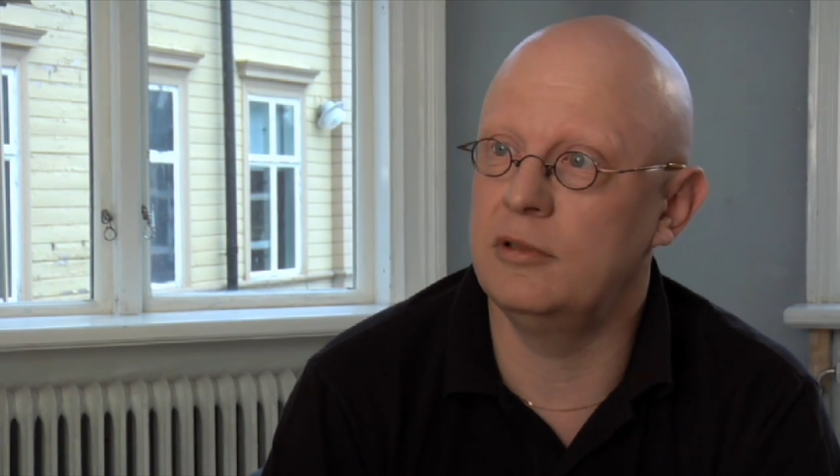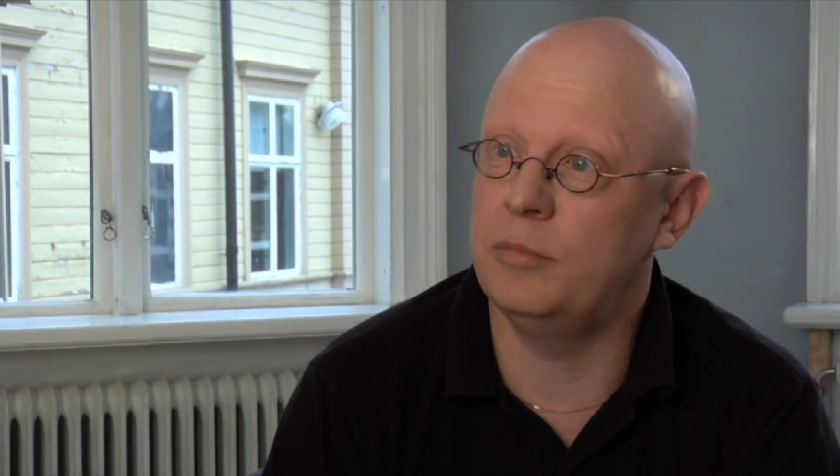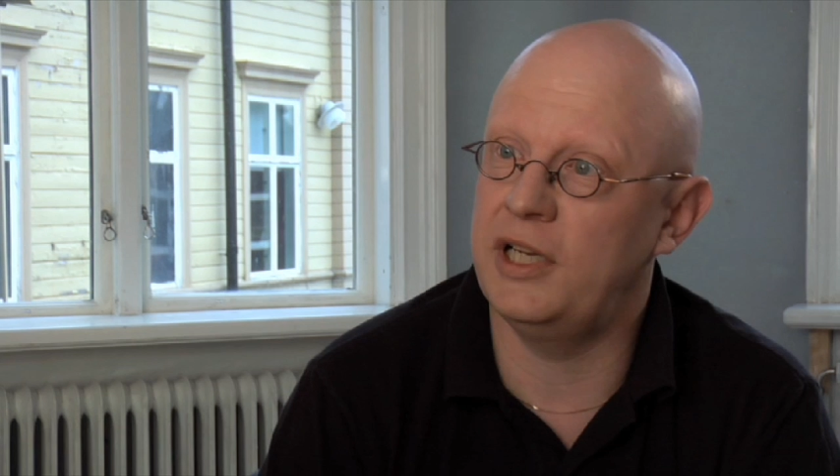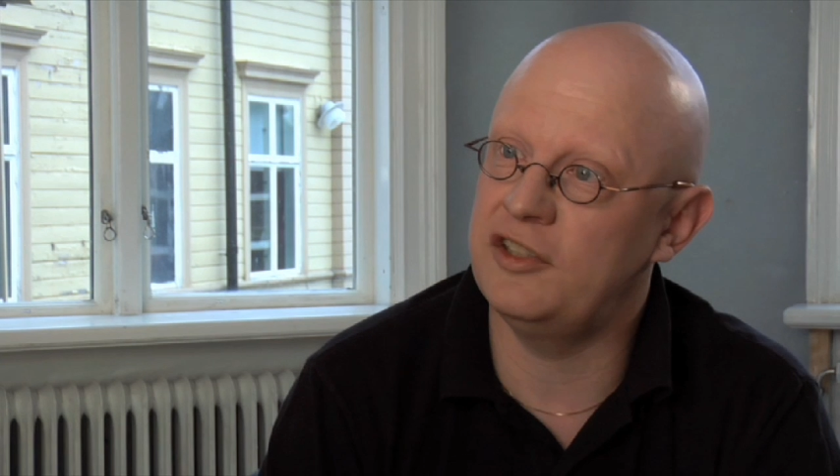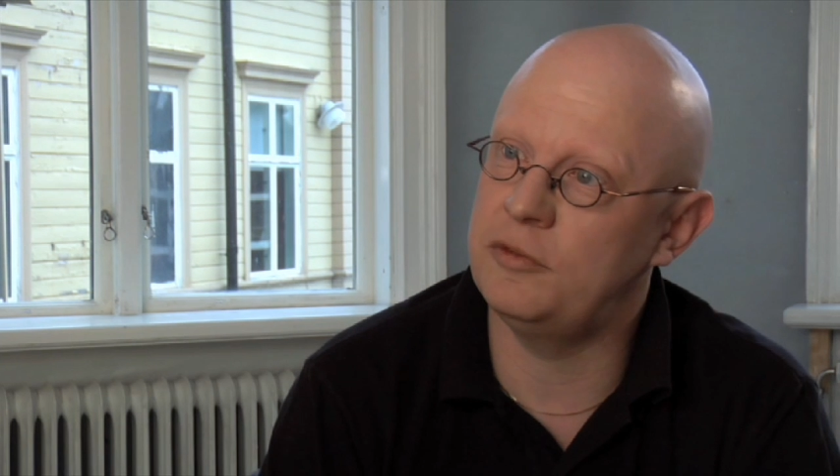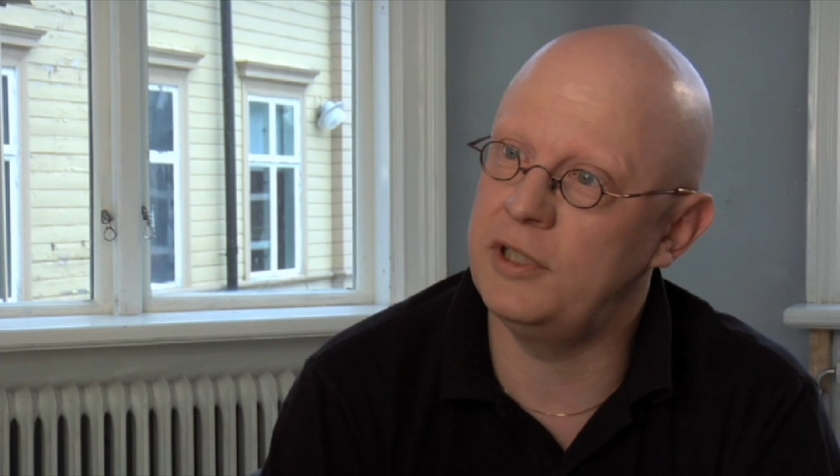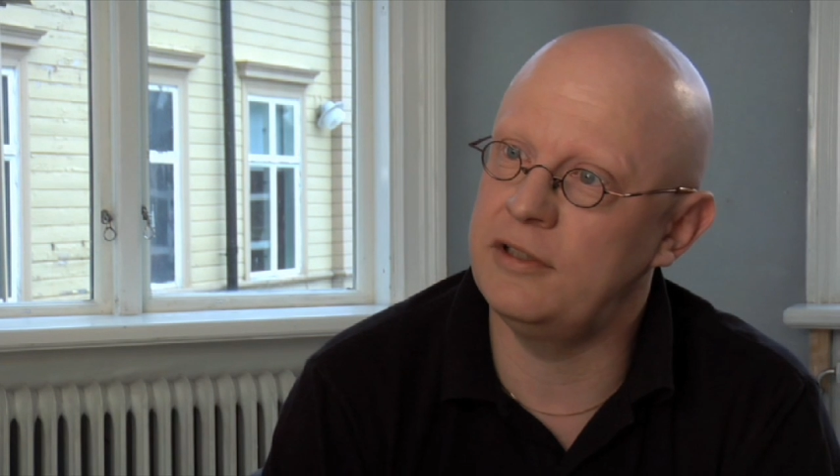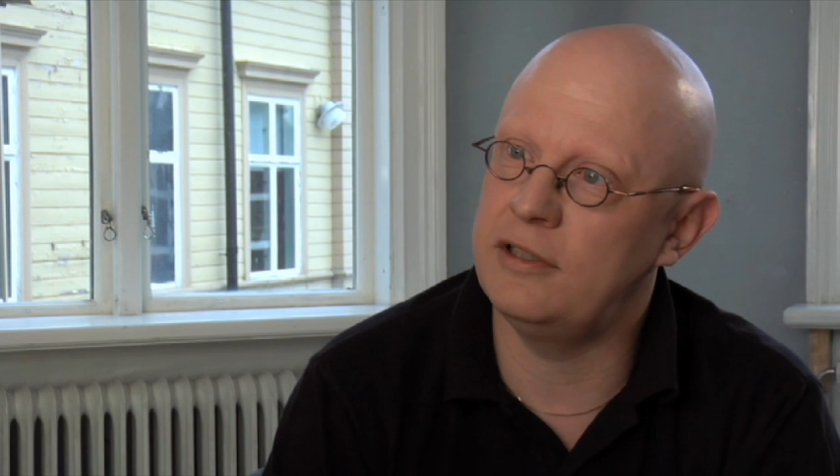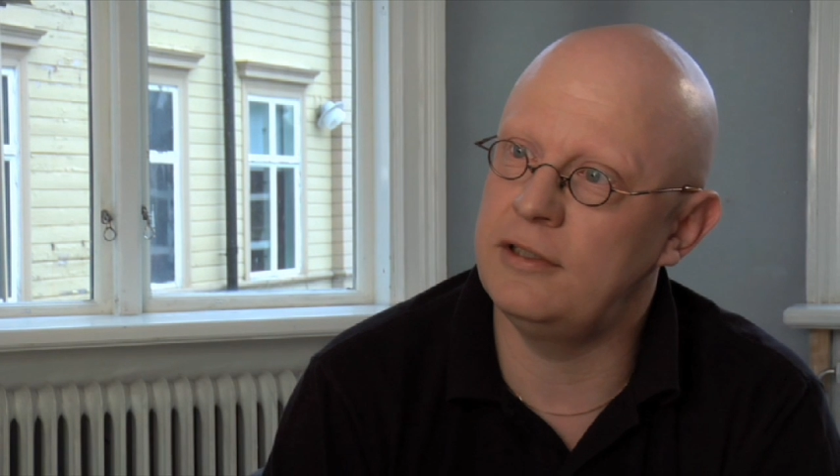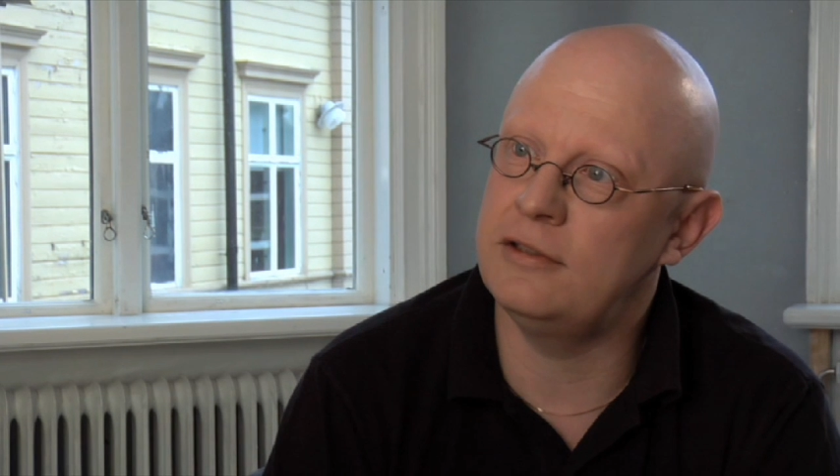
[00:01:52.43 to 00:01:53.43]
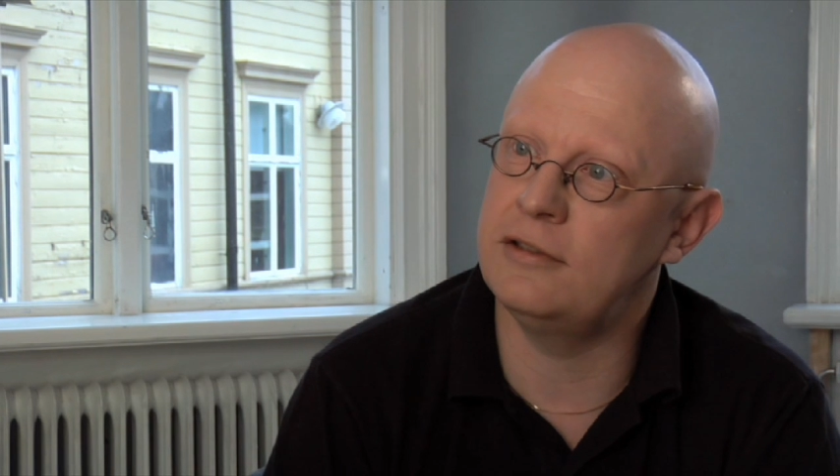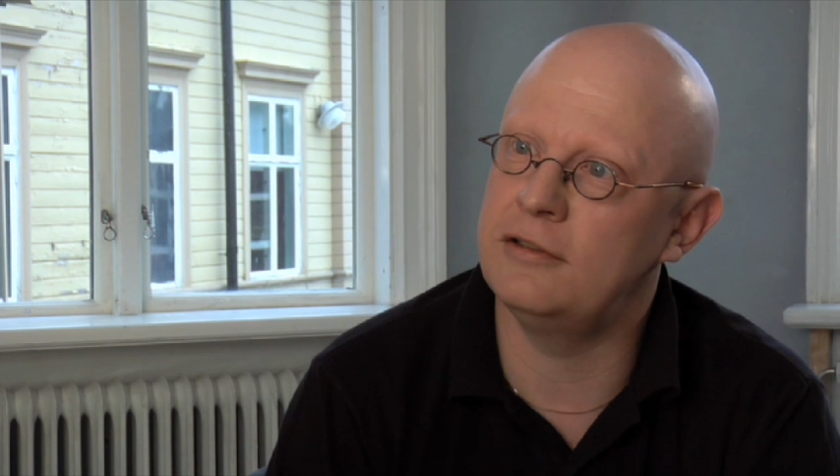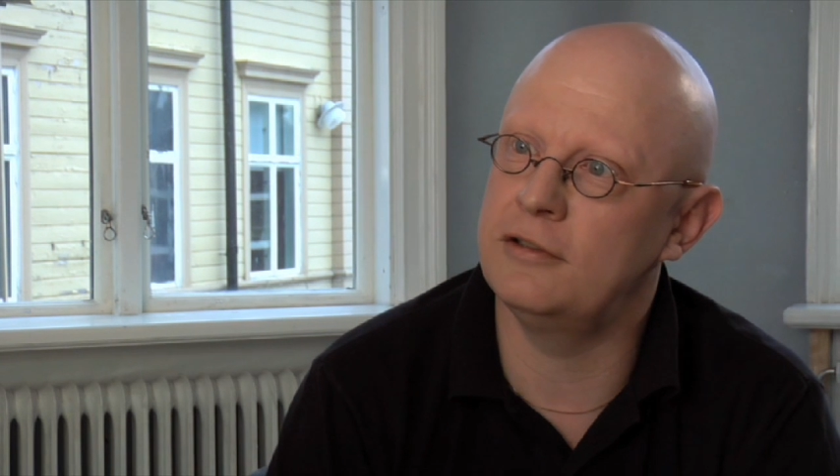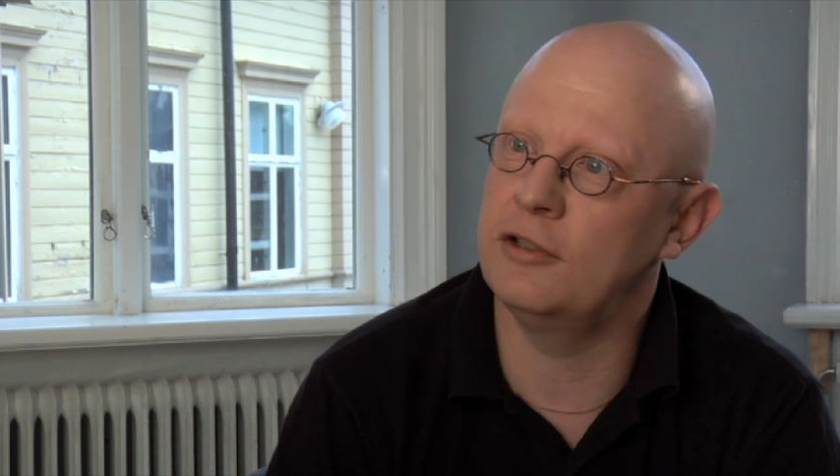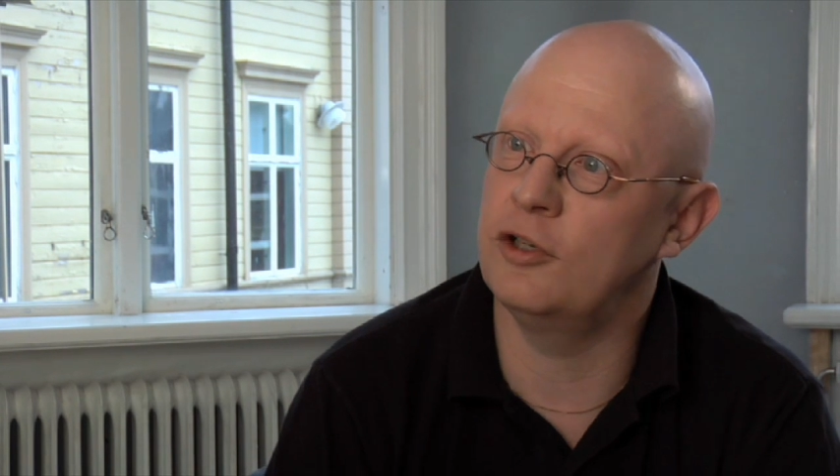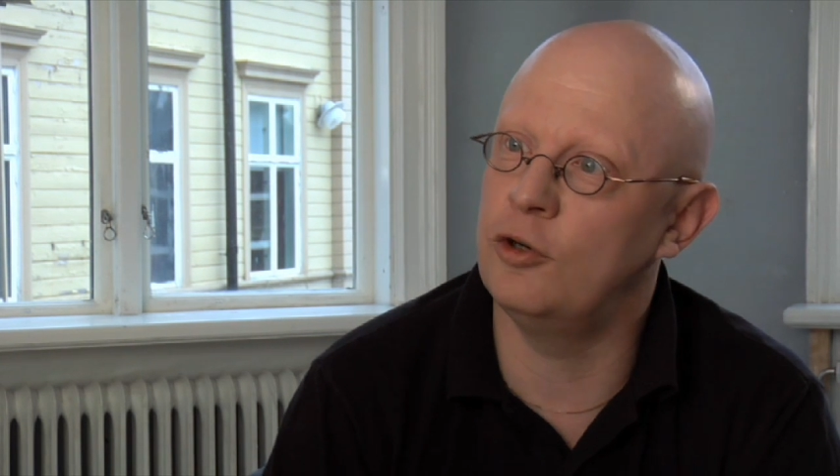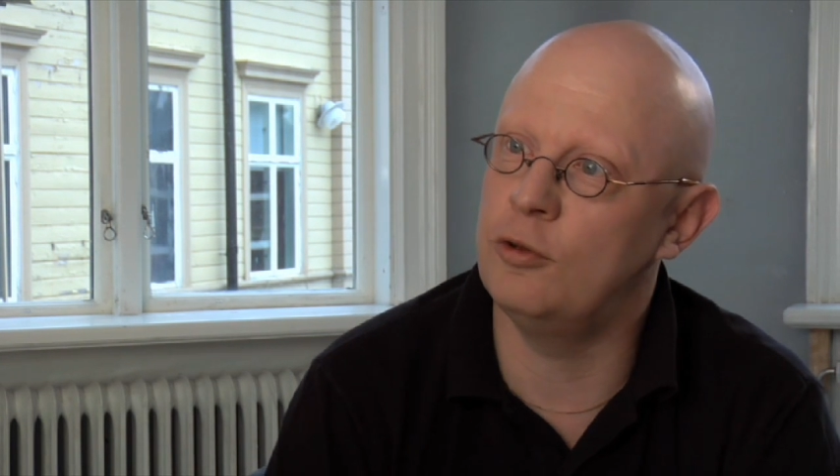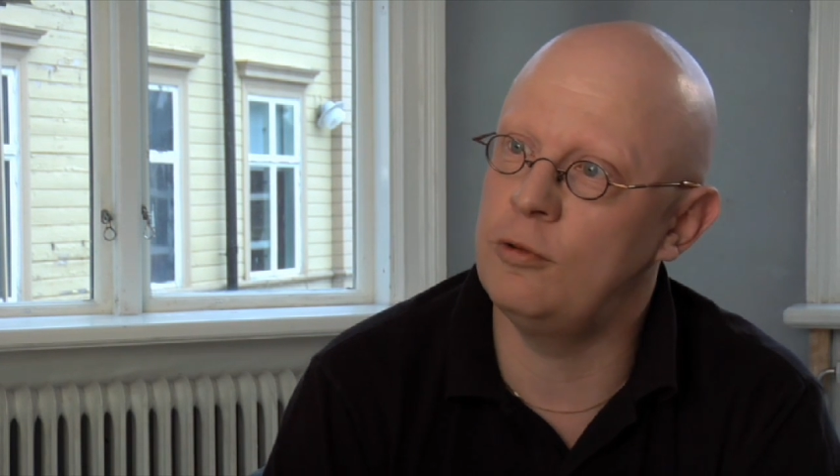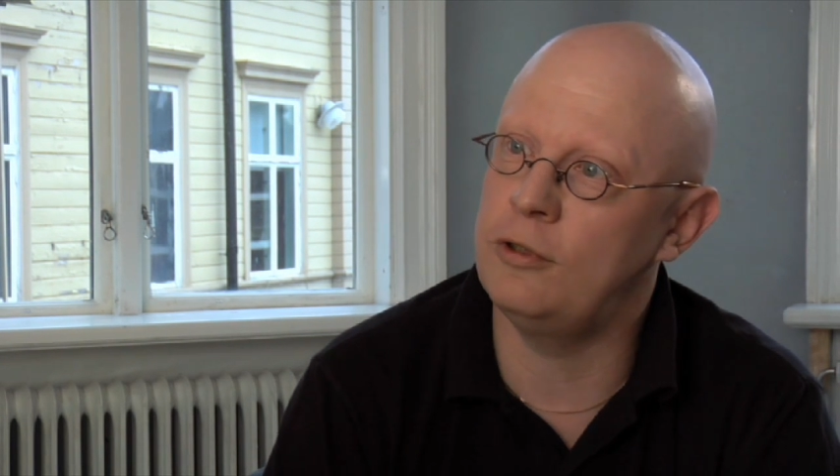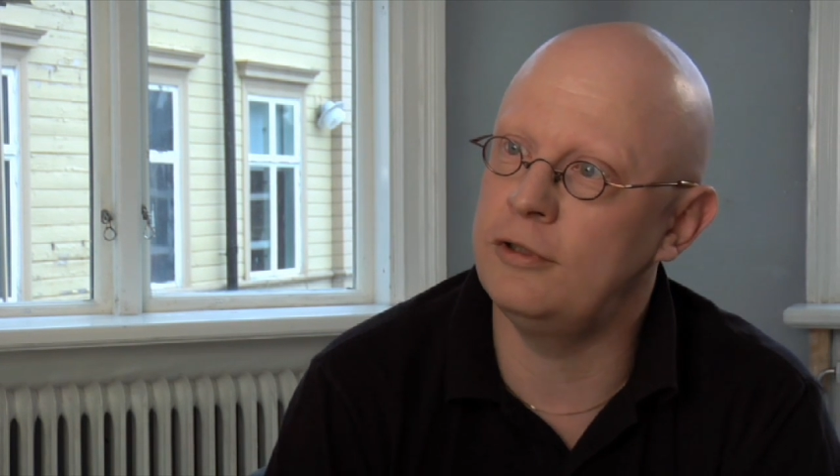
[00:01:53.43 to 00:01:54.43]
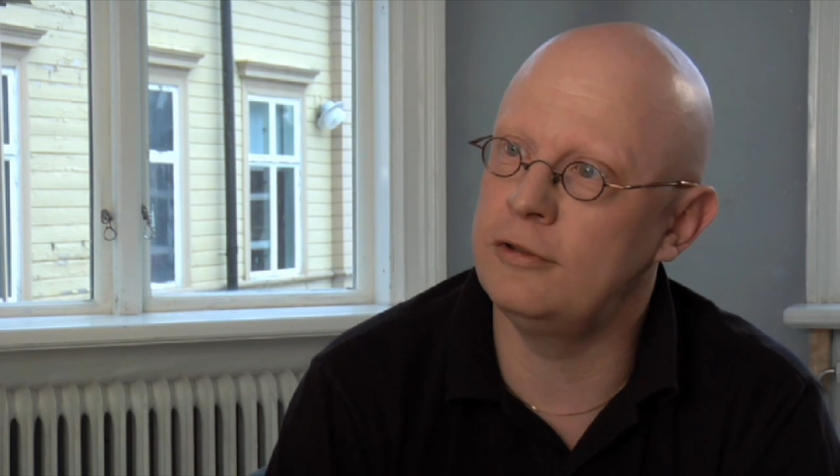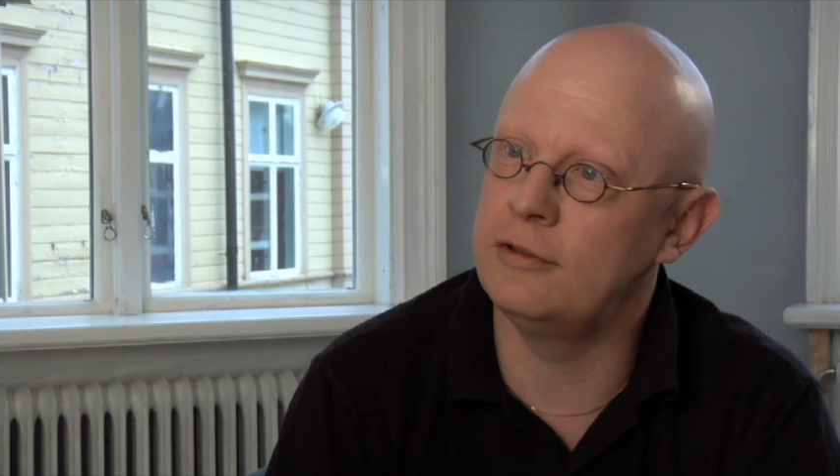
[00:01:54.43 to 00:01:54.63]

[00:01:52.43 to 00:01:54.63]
base metals, gold,